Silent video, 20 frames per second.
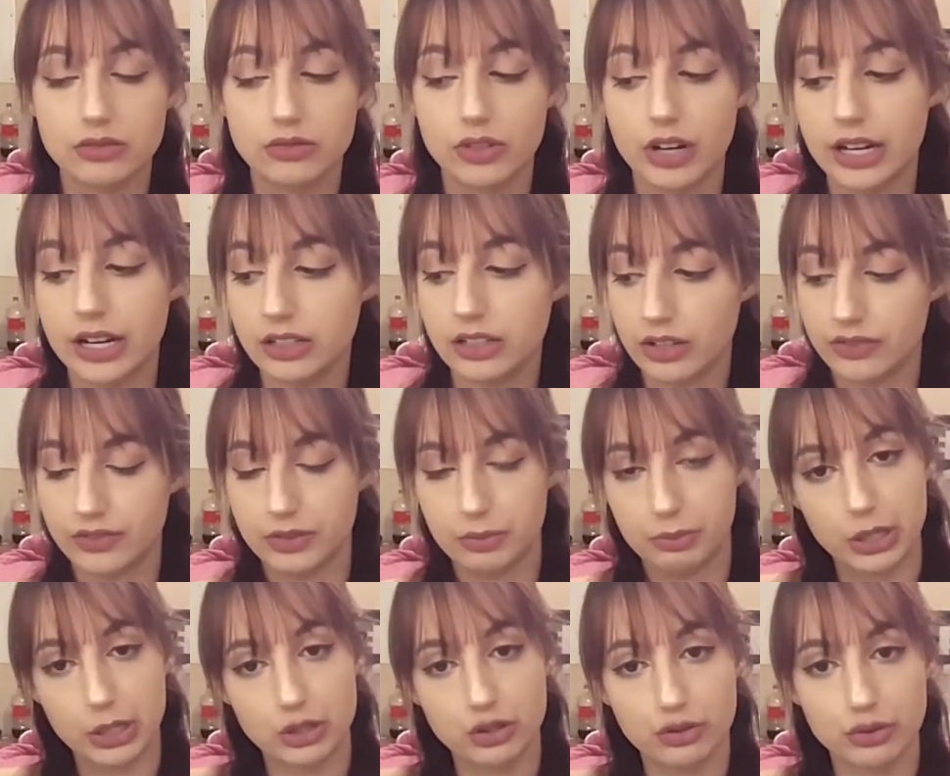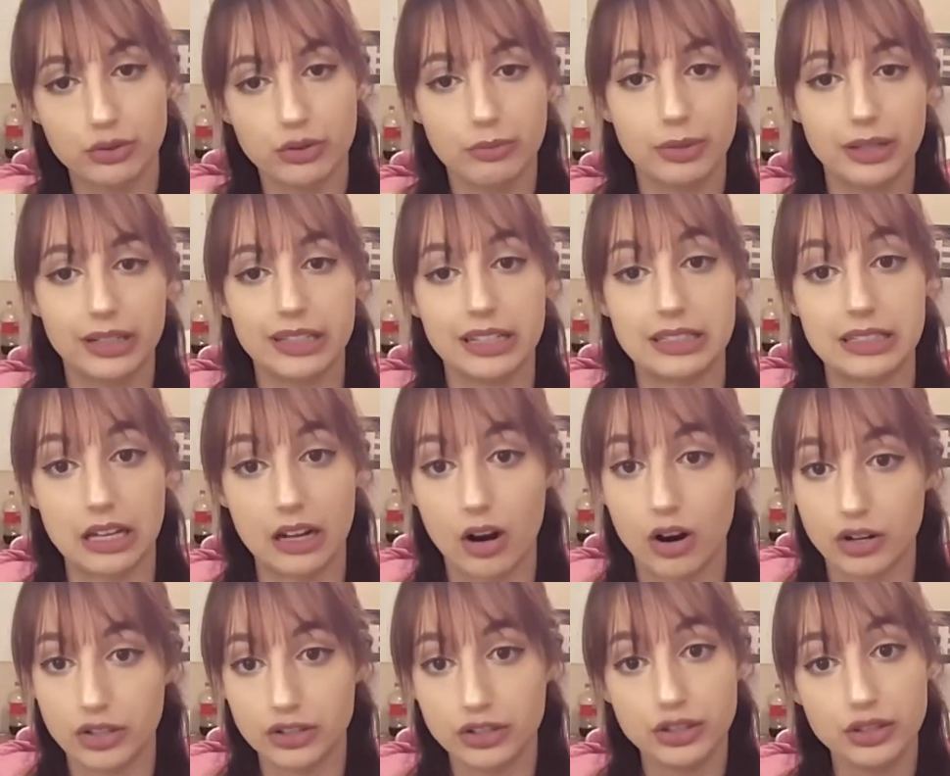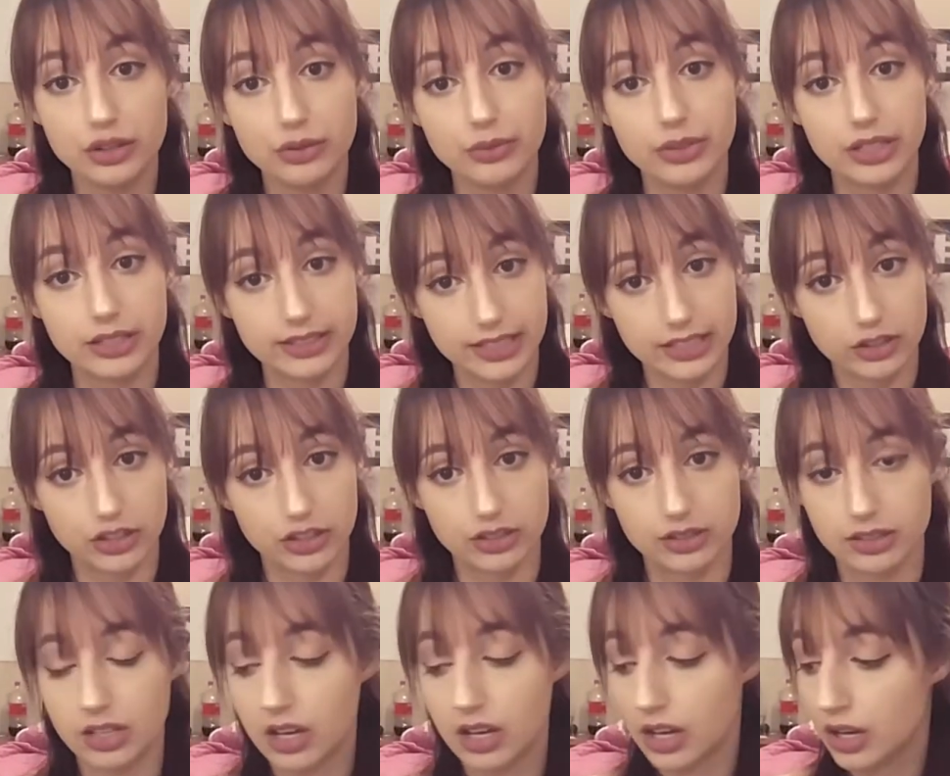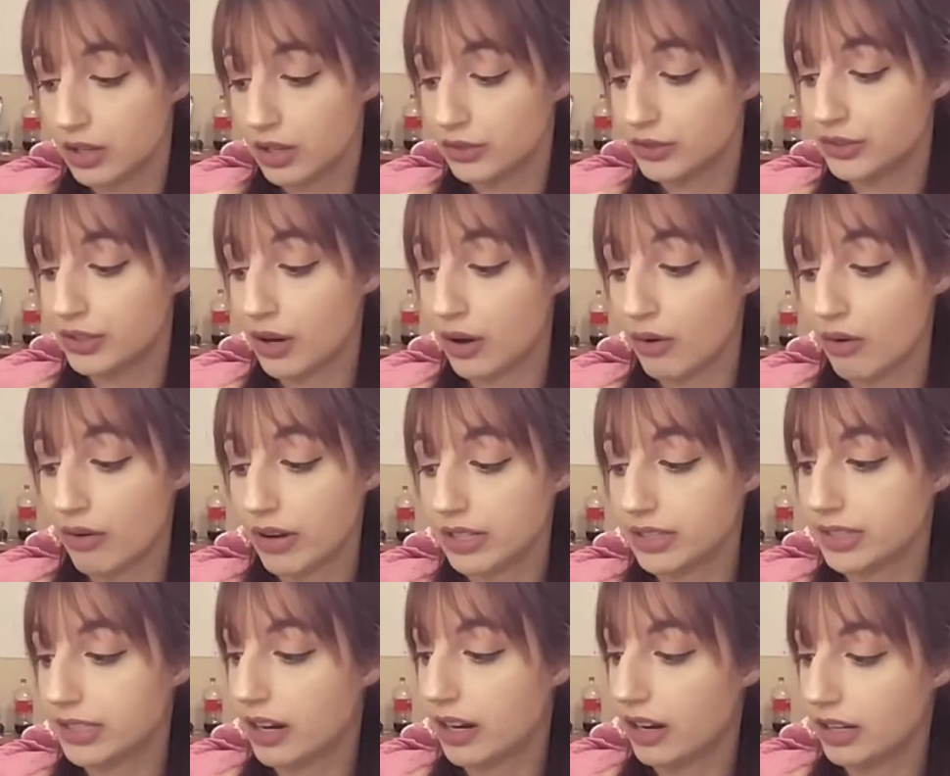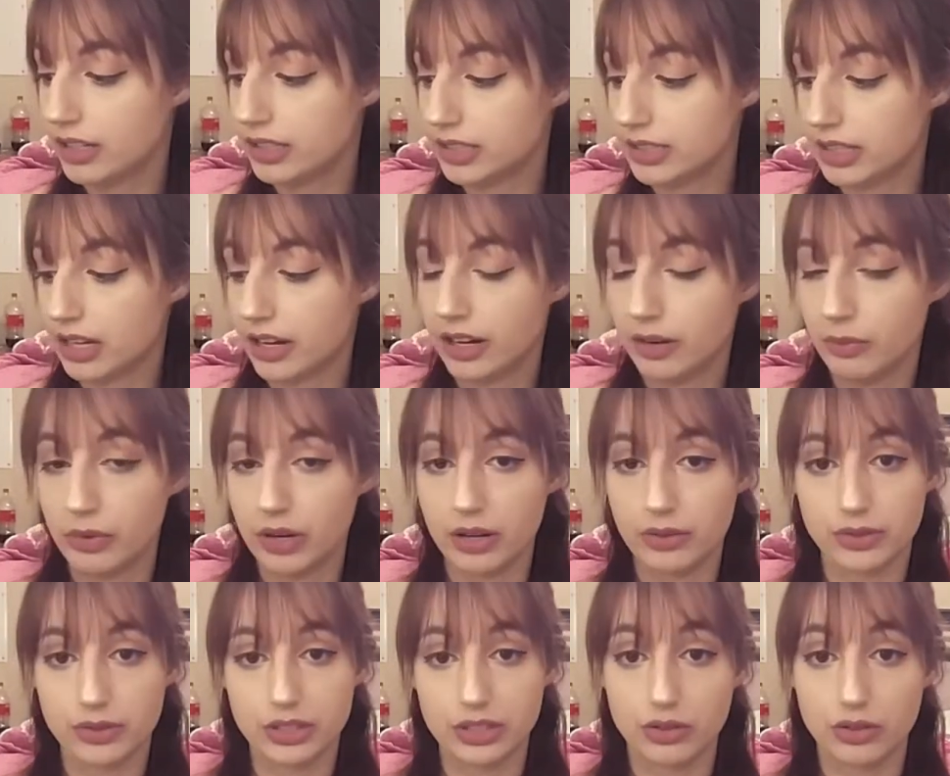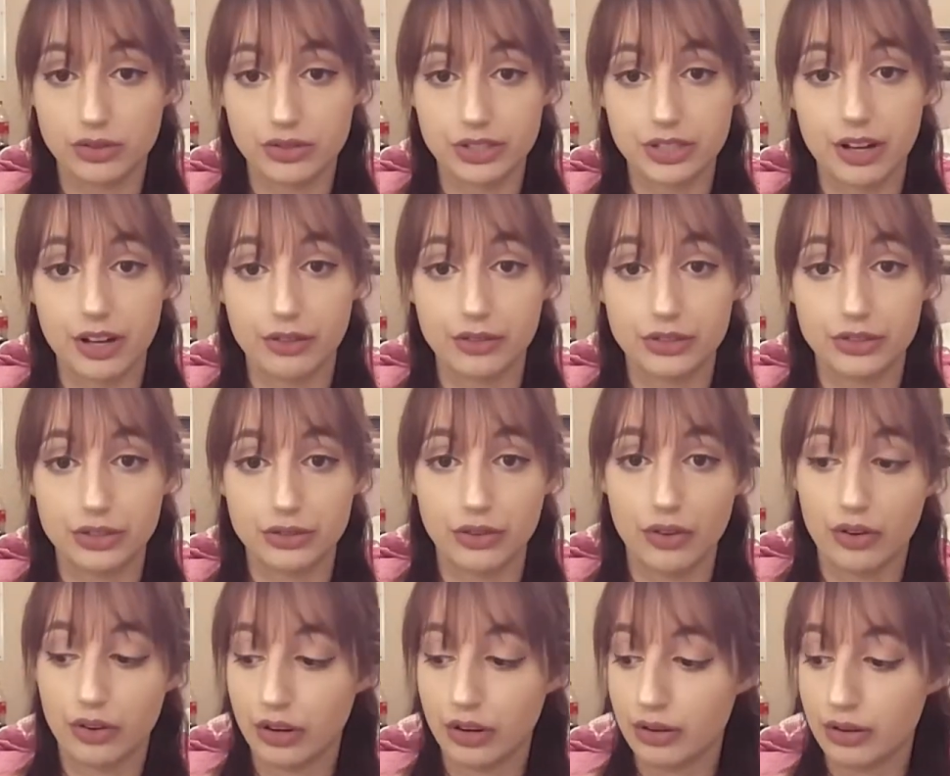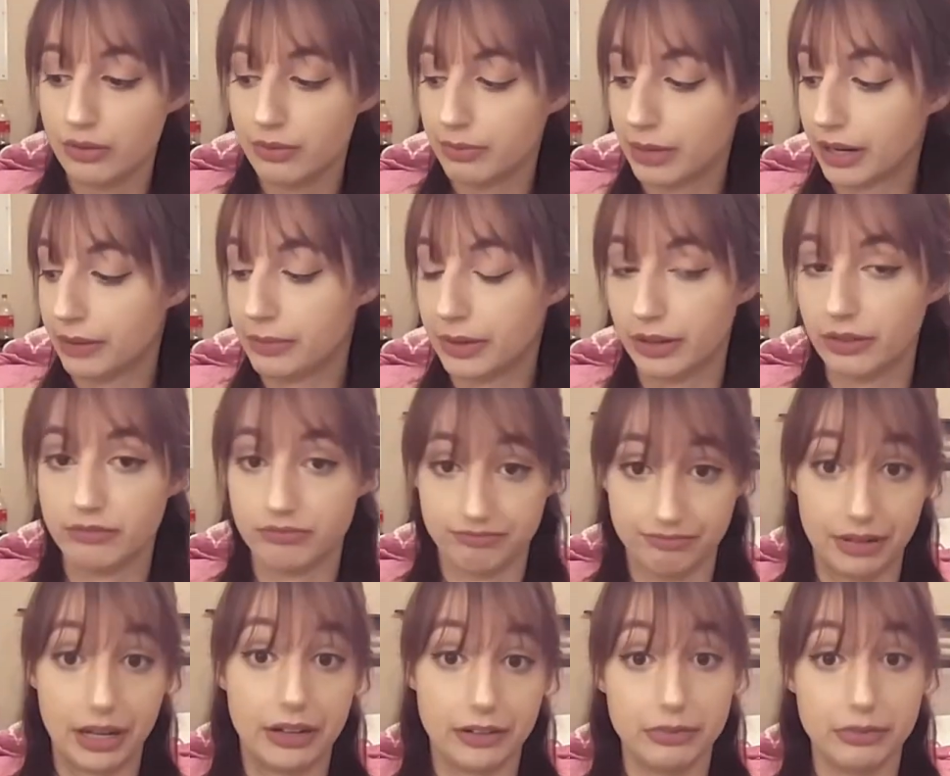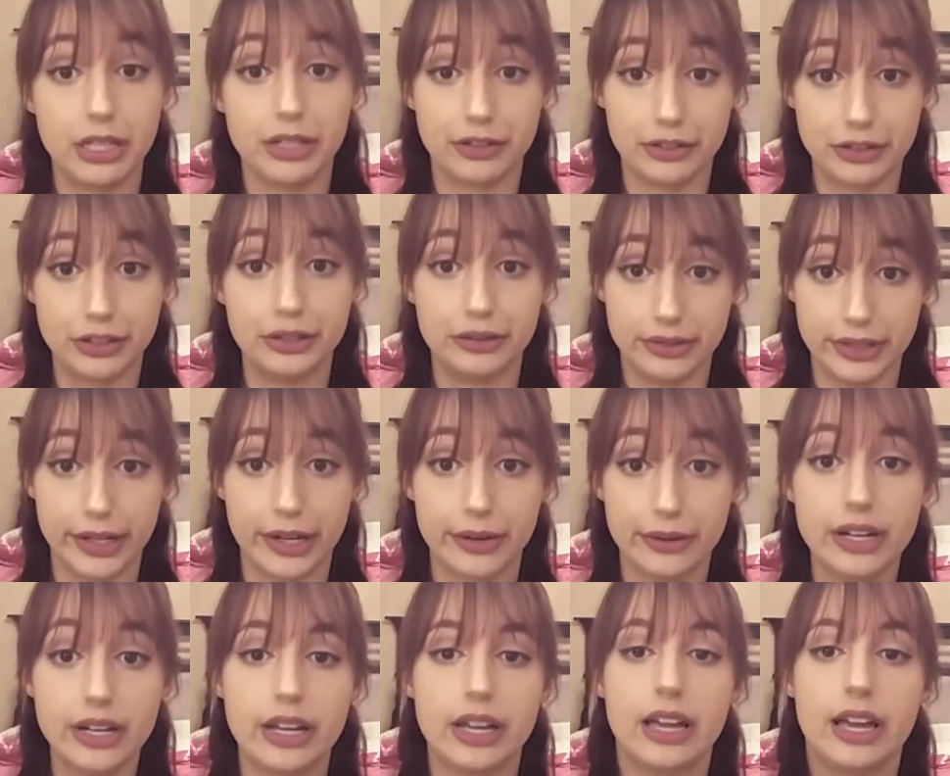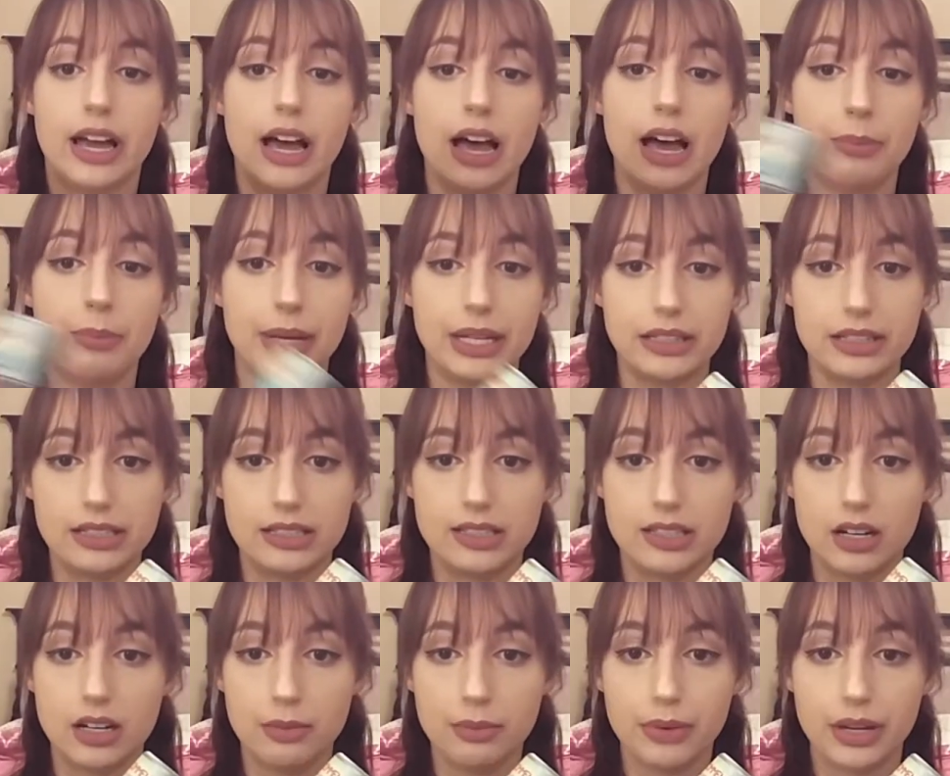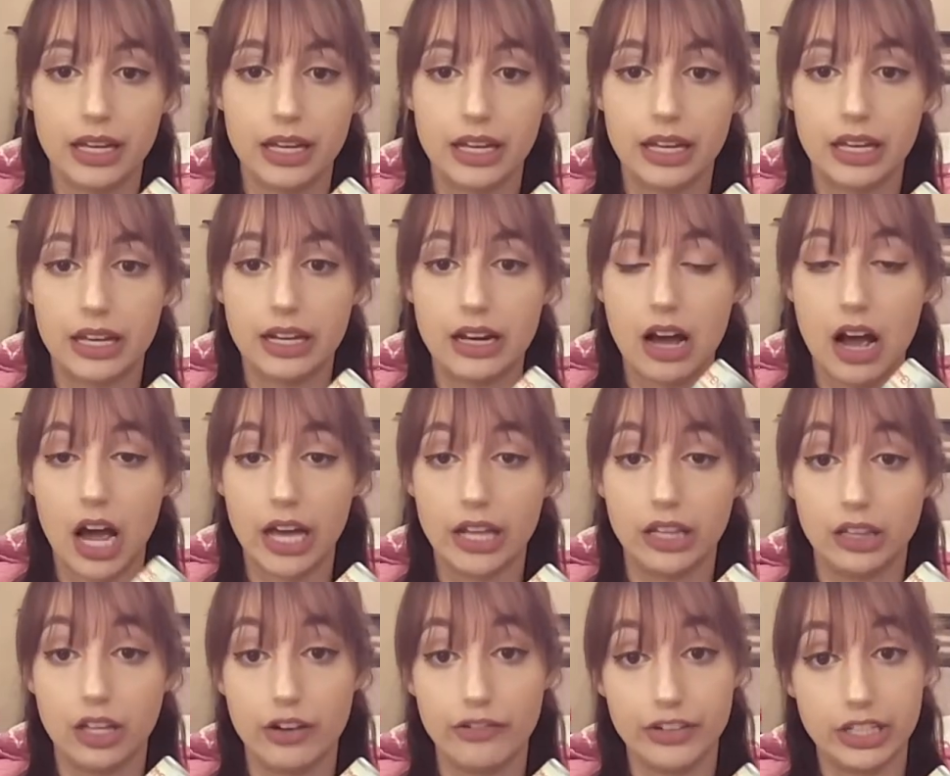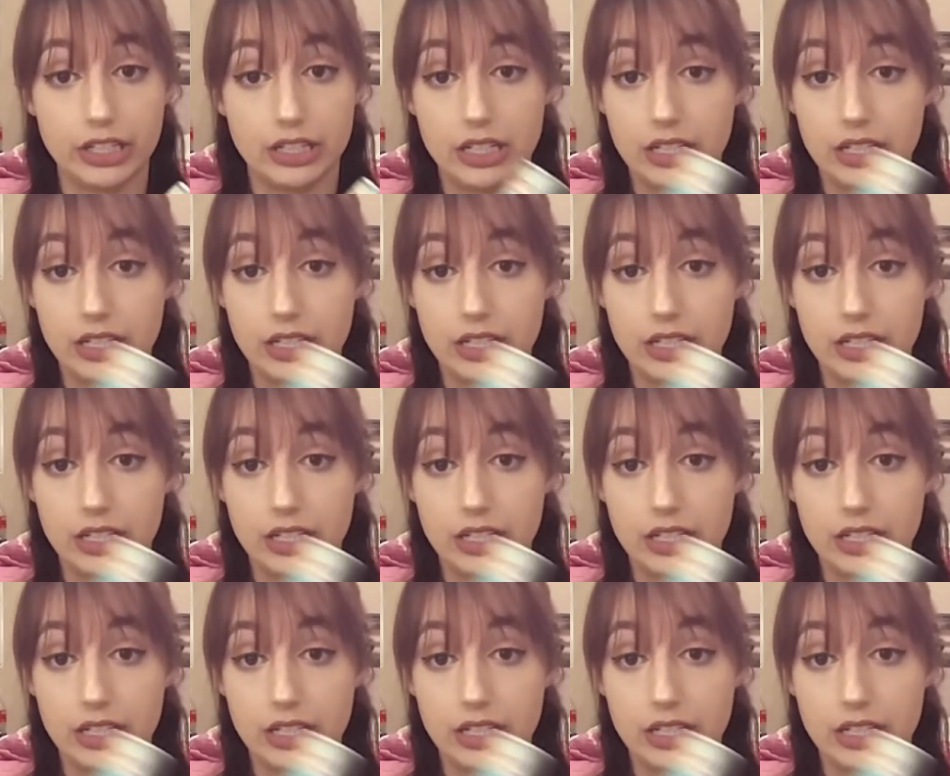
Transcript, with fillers: Granted you have to brush through it but that's kind of hard to do with extensions. So instead I decided when I was in Ulta not too long ago, about a, month, about a month or two ago, I picked this up and I love it.